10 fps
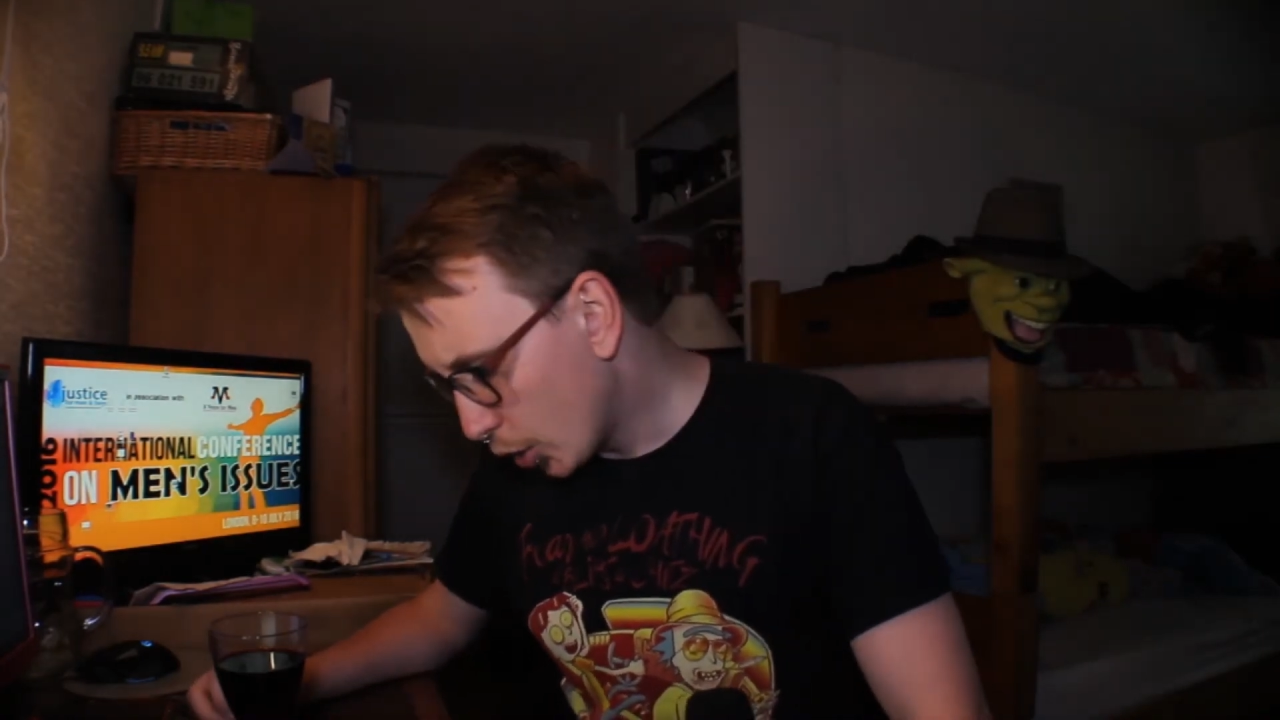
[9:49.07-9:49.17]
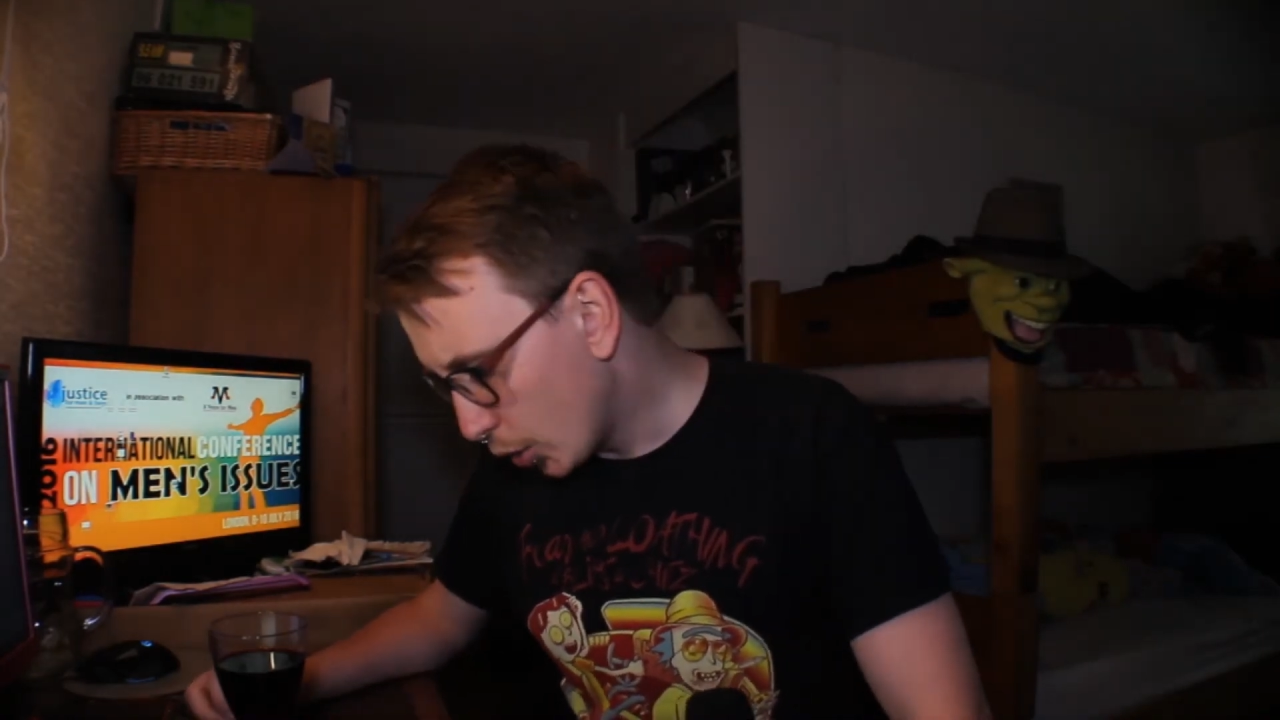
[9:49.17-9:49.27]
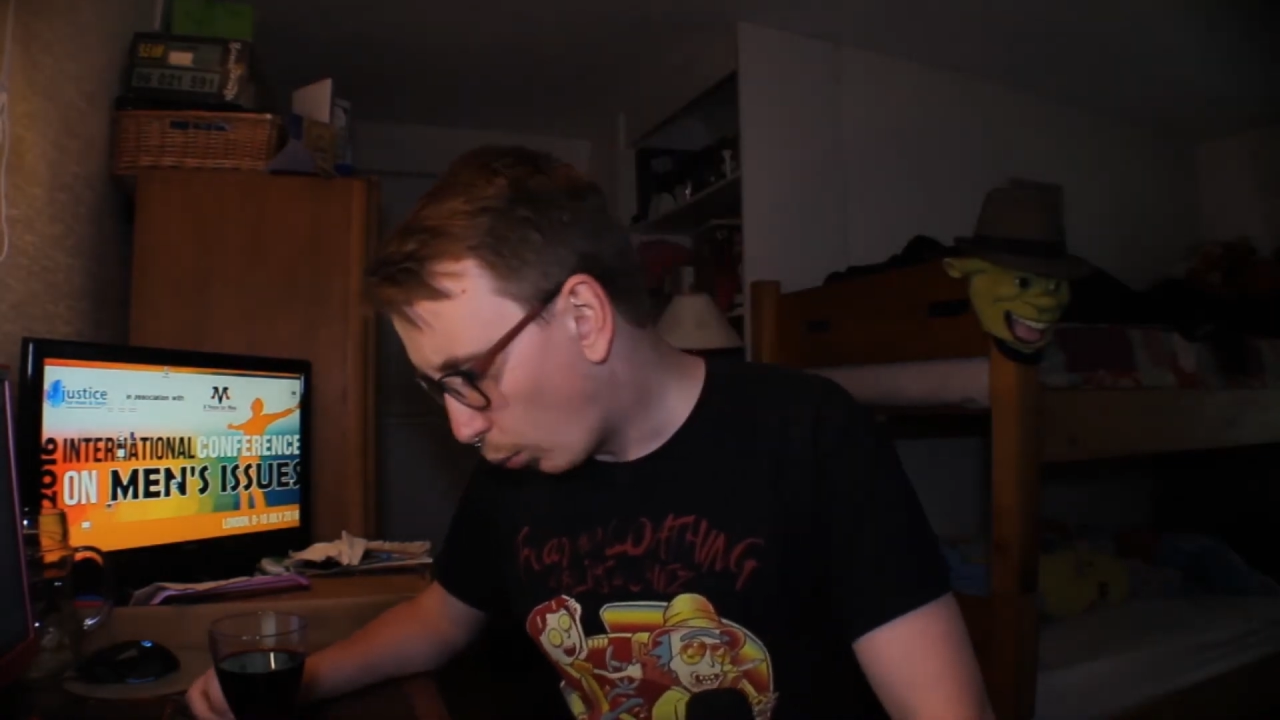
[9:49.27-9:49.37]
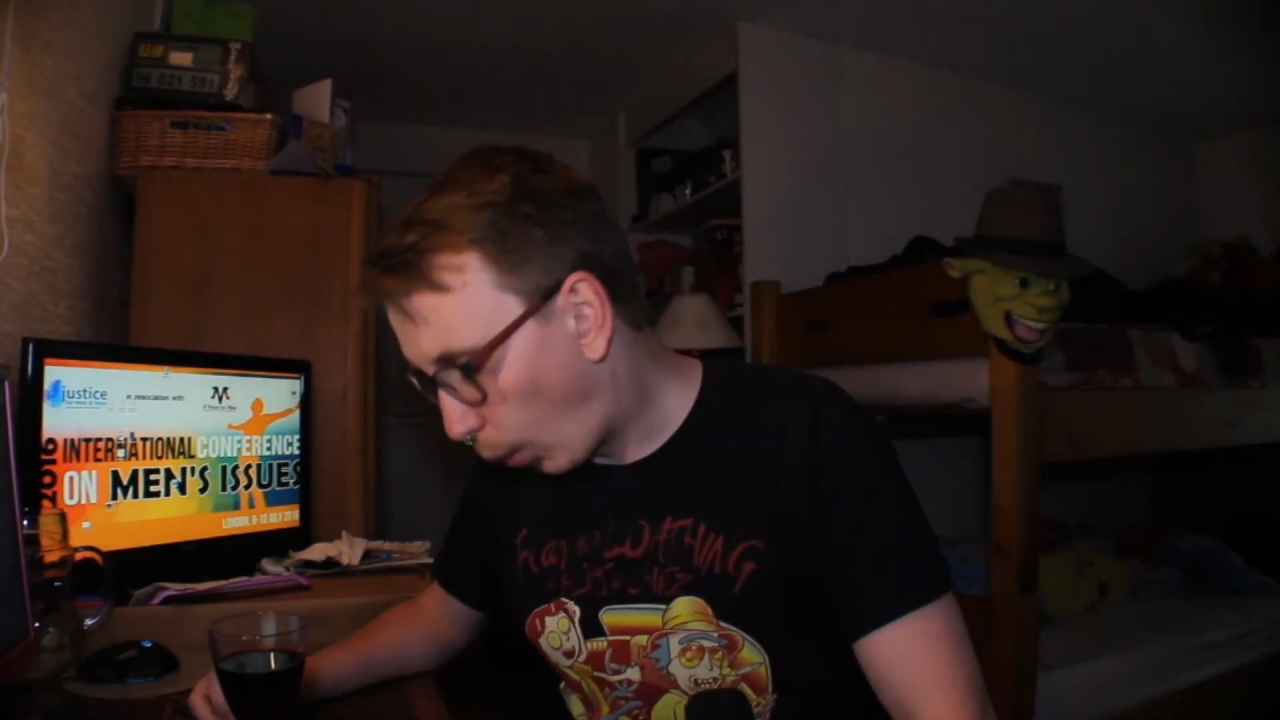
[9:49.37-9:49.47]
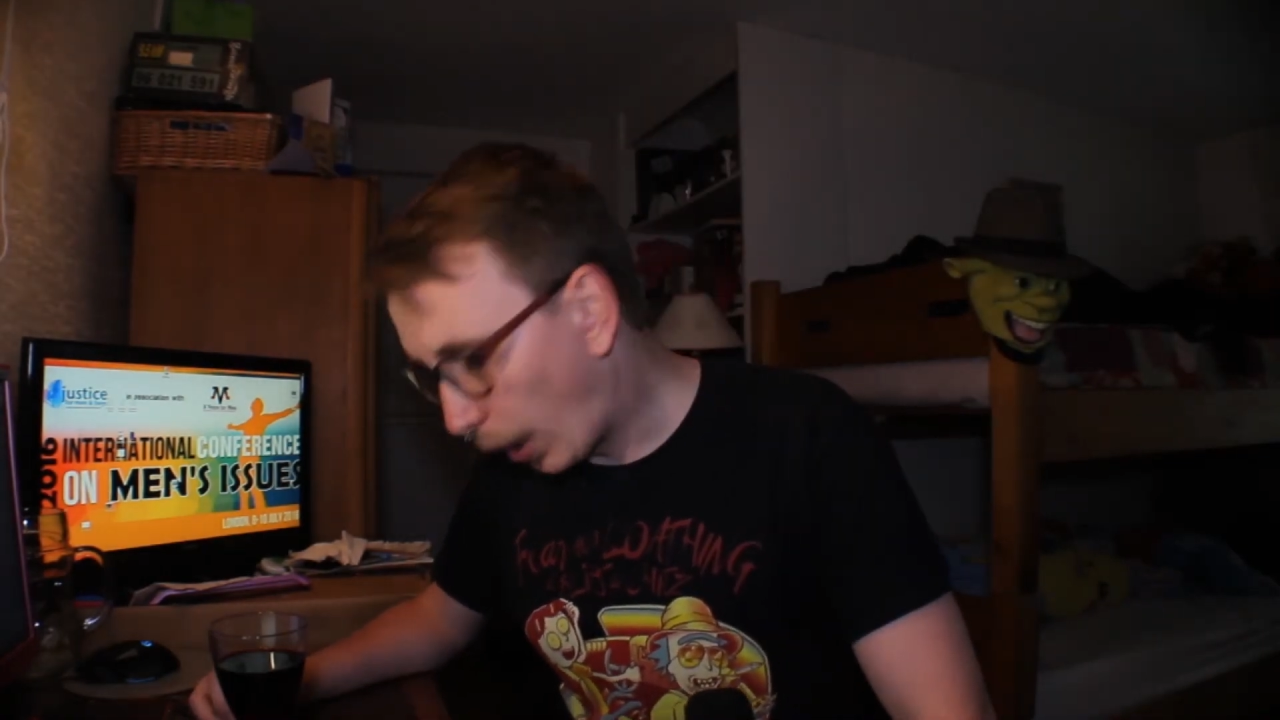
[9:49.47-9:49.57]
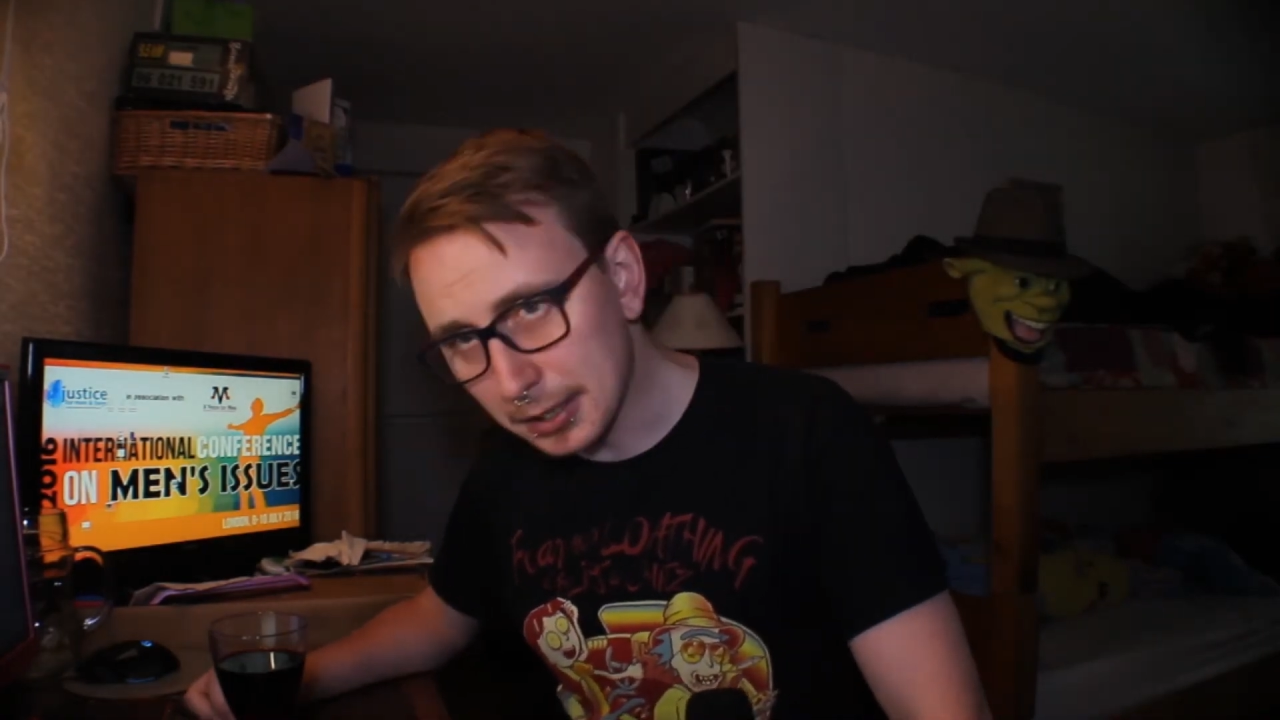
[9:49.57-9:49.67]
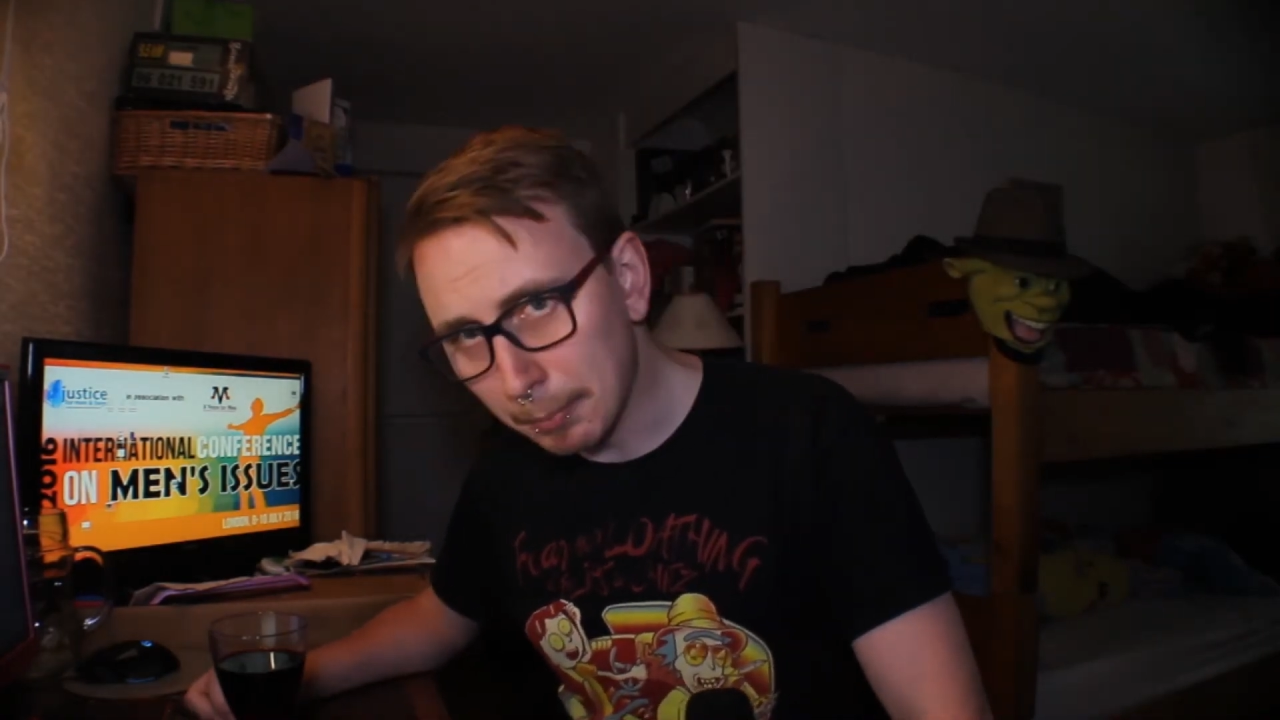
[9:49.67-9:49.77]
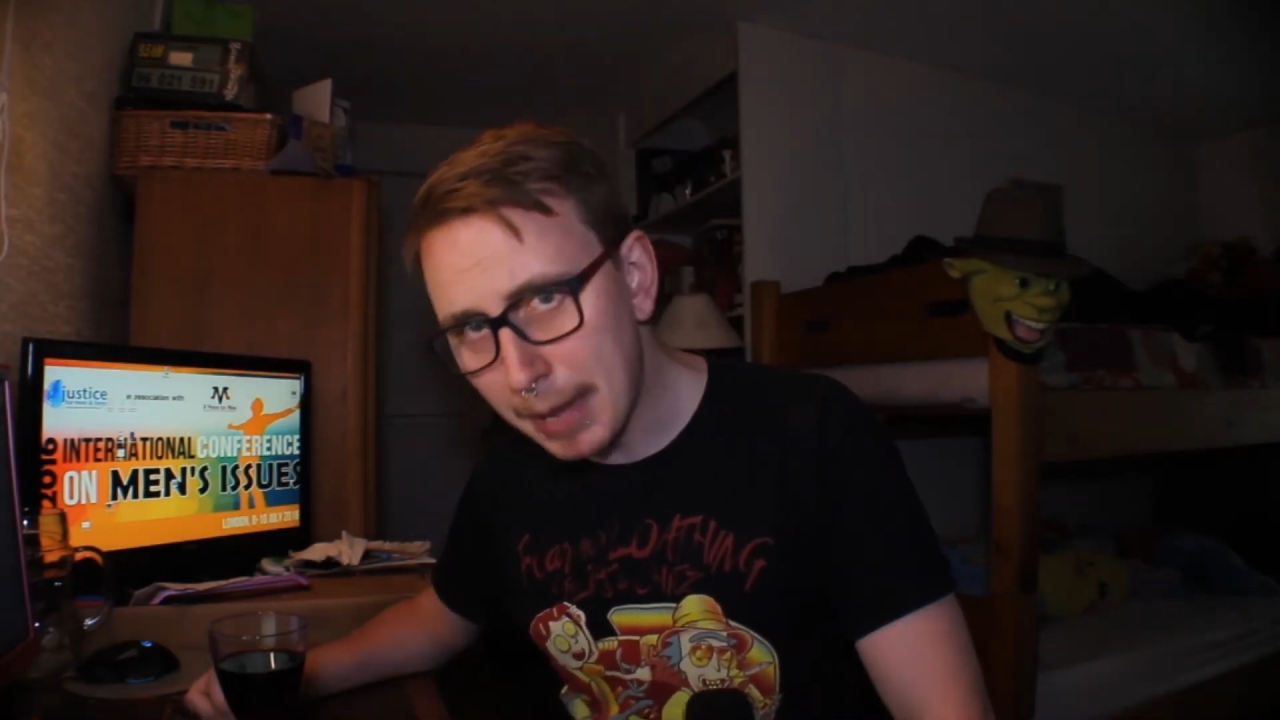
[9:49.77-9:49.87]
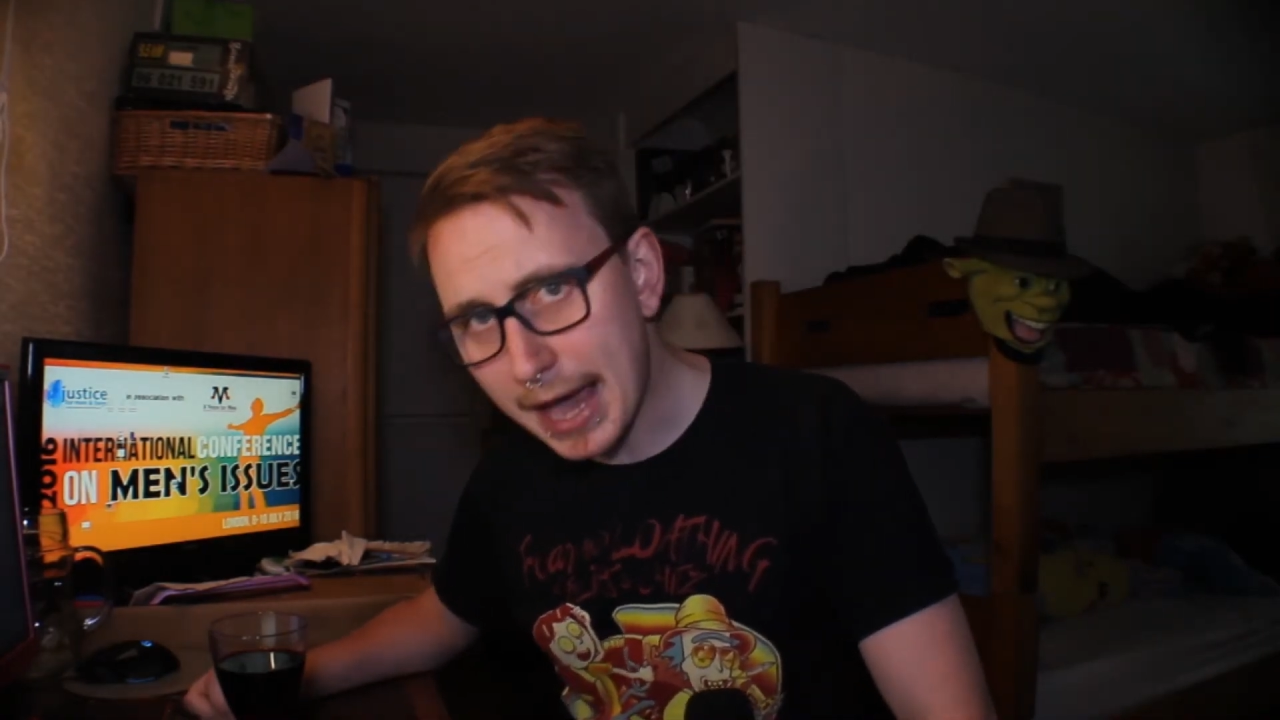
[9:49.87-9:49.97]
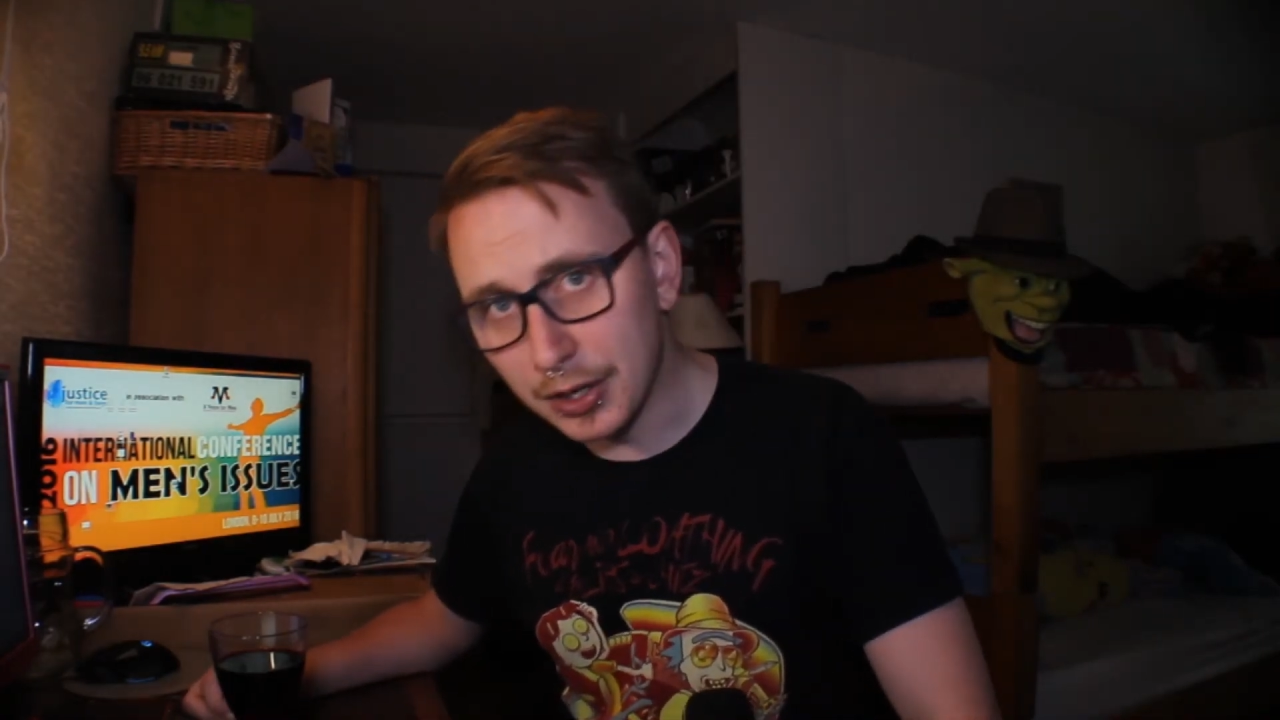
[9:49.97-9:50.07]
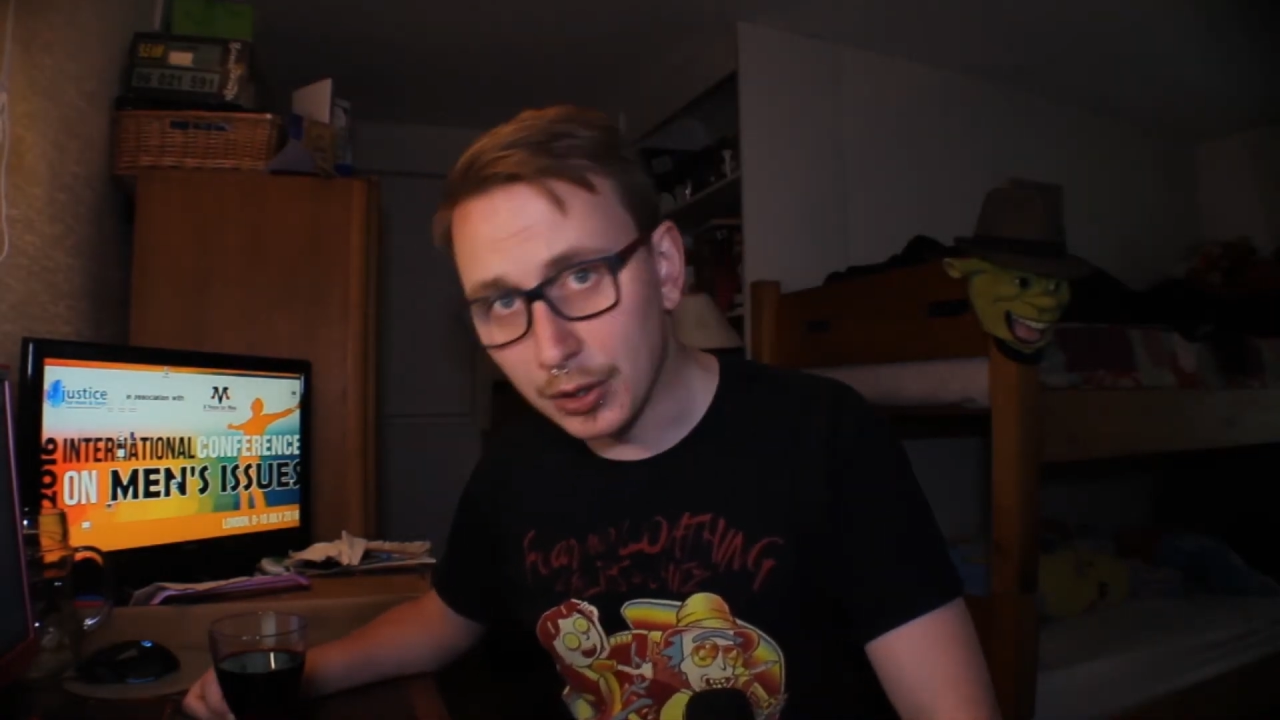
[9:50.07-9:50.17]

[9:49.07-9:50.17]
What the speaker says: white men